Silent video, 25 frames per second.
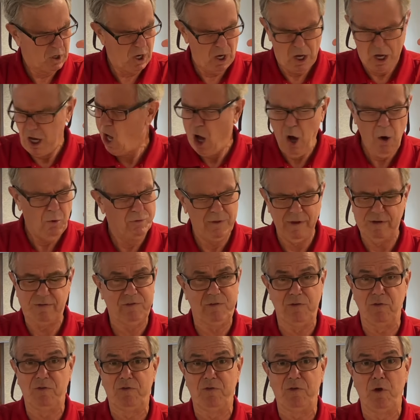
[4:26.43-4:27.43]
Oh,
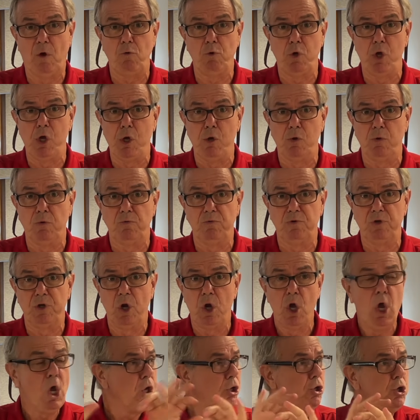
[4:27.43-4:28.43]
this is so huge.
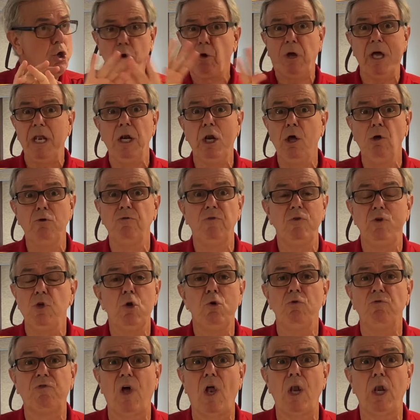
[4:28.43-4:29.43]
You can
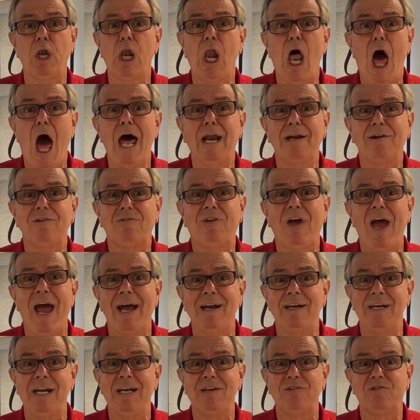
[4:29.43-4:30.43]
use a lot of
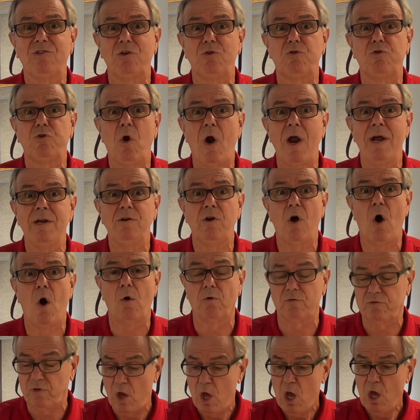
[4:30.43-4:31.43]
techniques to train
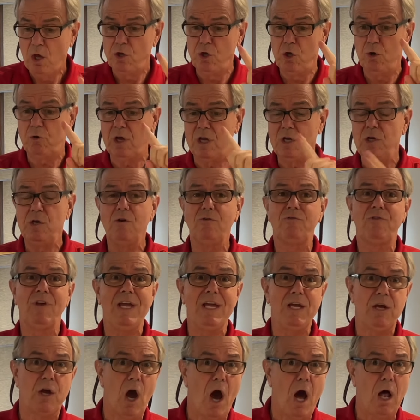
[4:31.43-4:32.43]
dogs. You can use
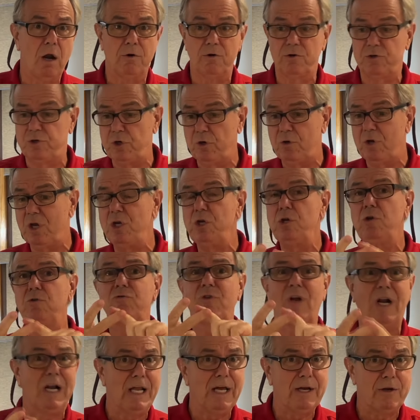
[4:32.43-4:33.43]
e-collars. You can
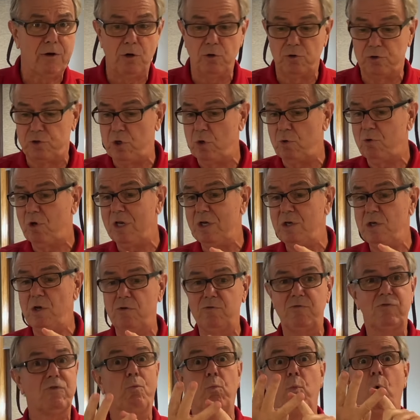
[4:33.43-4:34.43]
use clickers. You can
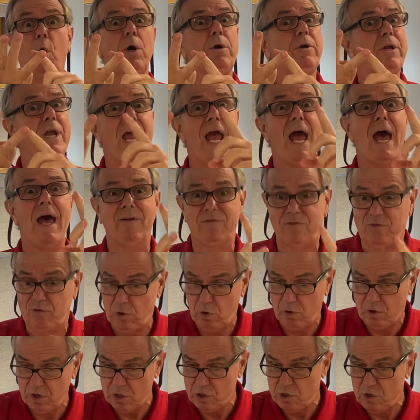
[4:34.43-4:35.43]
use the word yes.
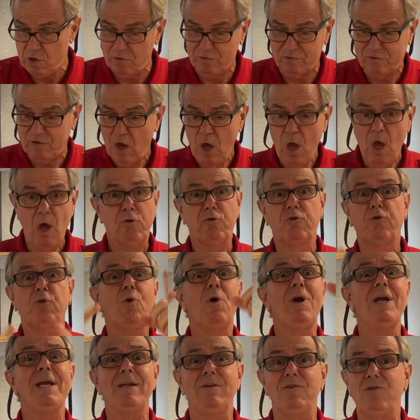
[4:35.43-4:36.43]
You can use
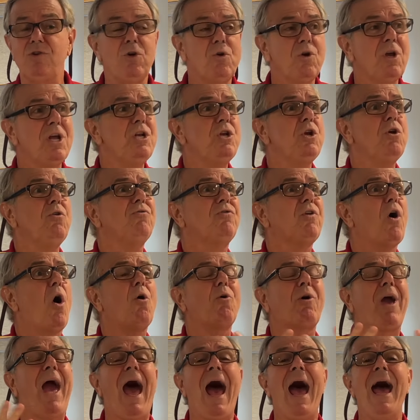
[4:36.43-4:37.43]
treats. You can use
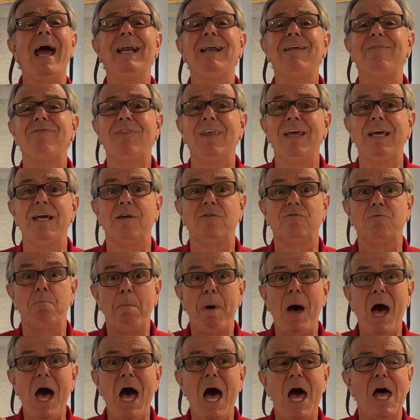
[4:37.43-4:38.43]
all kind of things.
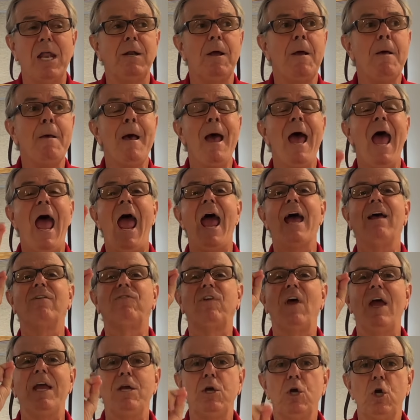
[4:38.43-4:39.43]
But
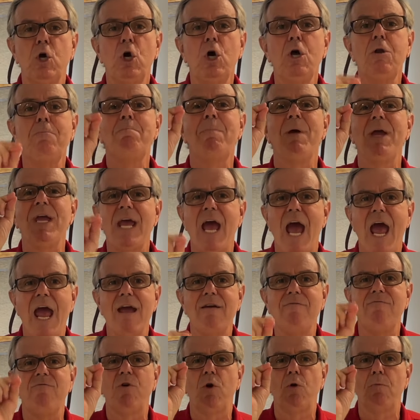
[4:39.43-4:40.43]
as a good
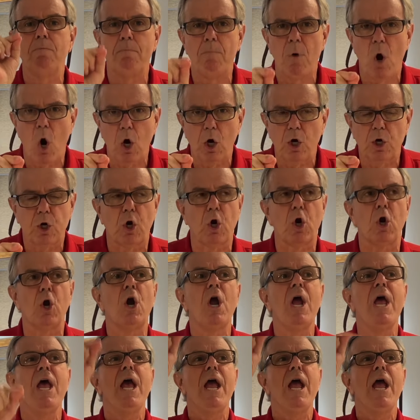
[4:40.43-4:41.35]
behavior marker,